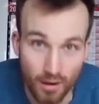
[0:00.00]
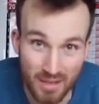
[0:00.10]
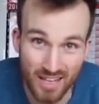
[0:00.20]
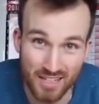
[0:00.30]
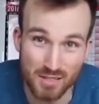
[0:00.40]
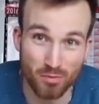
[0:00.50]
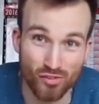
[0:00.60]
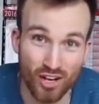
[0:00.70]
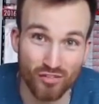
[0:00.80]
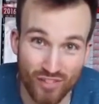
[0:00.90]
I'm here to
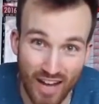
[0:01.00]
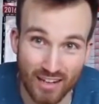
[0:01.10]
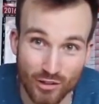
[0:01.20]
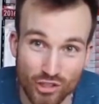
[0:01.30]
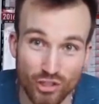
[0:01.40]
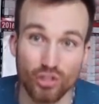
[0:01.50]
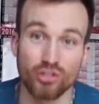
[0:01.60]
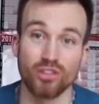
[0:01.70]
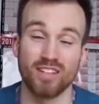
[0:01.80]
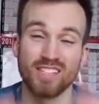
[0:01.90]
provide value to
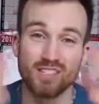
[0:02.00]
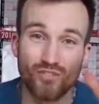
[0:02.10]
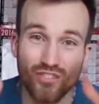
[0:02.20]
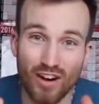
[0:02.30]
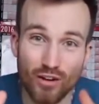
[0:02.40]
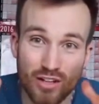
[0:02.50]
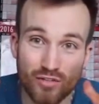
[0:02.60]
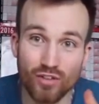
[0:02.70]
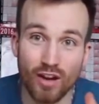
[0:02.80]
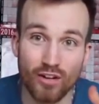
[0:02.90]
you, so this is
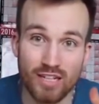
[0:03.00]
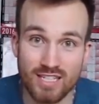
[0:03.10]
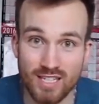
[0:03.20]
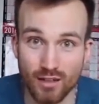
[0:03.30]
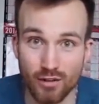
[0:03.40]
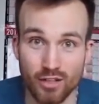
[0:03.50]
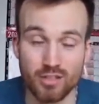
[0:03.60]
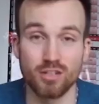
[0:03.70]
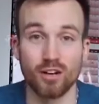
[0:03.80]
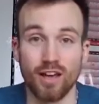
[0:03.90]
very, very serious,